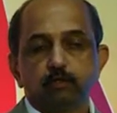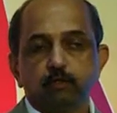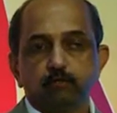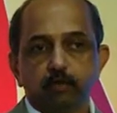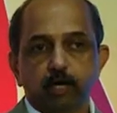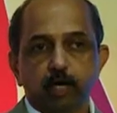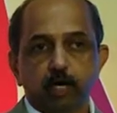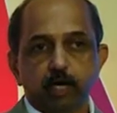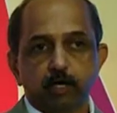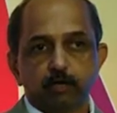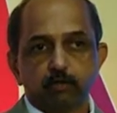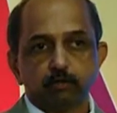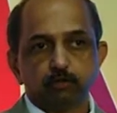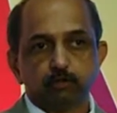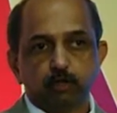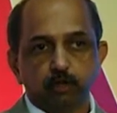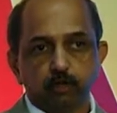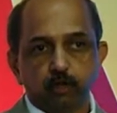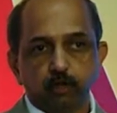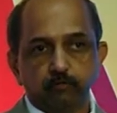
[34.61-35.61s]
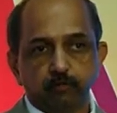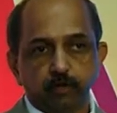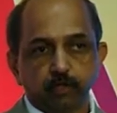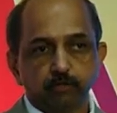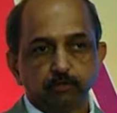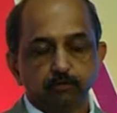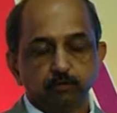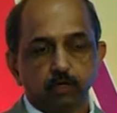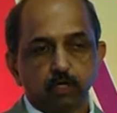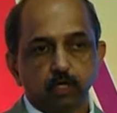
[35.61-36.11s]
So we need to sort of
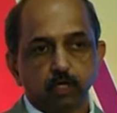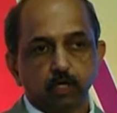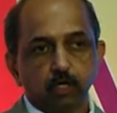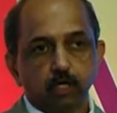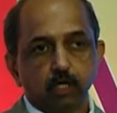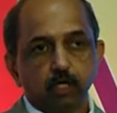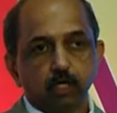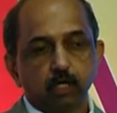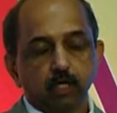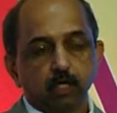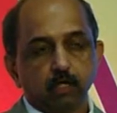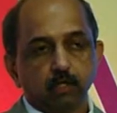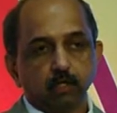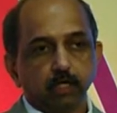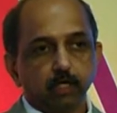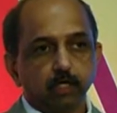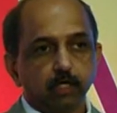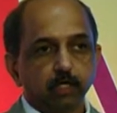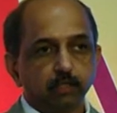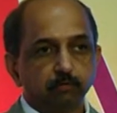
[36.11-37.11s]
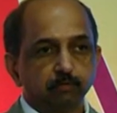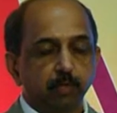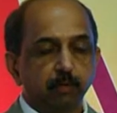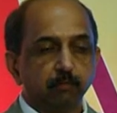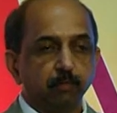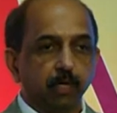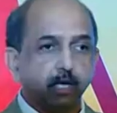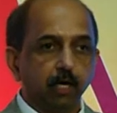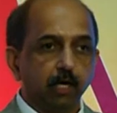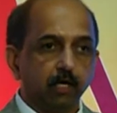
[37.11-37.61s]
ensure that these
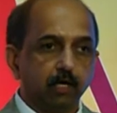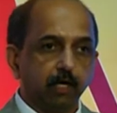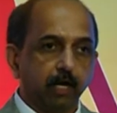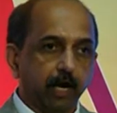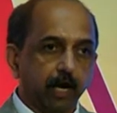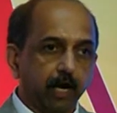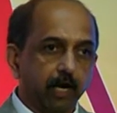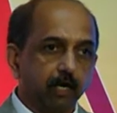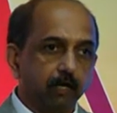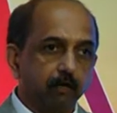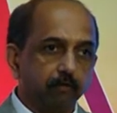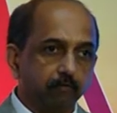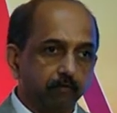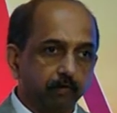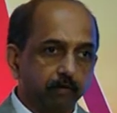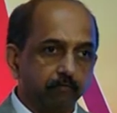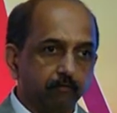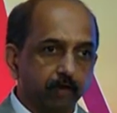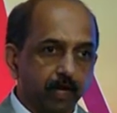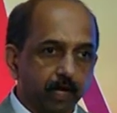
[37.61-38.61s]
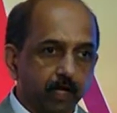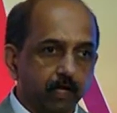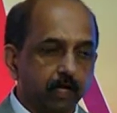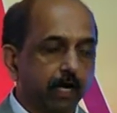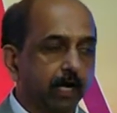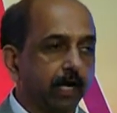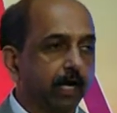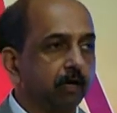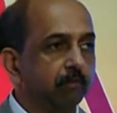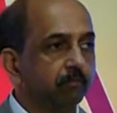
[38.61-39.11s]
people are trained, well
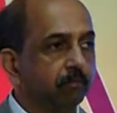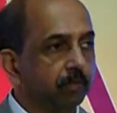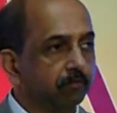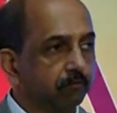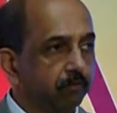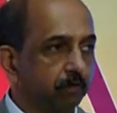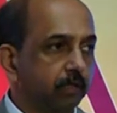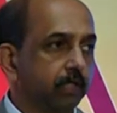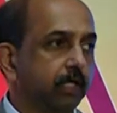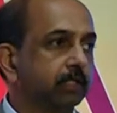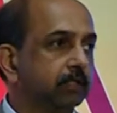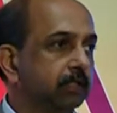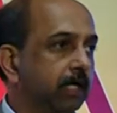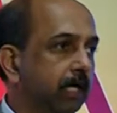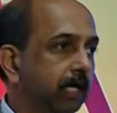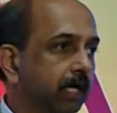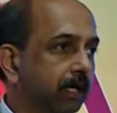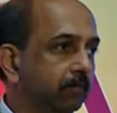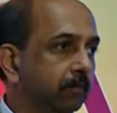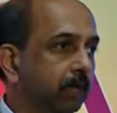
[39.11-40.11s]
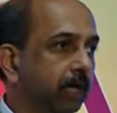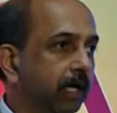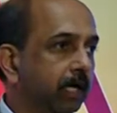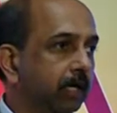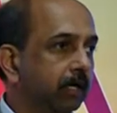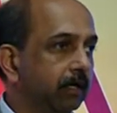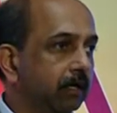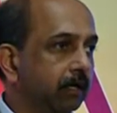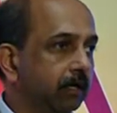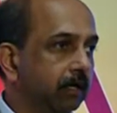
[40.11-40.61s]
trained before they start
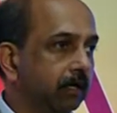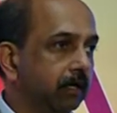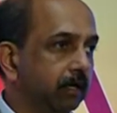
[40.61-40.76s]
applying,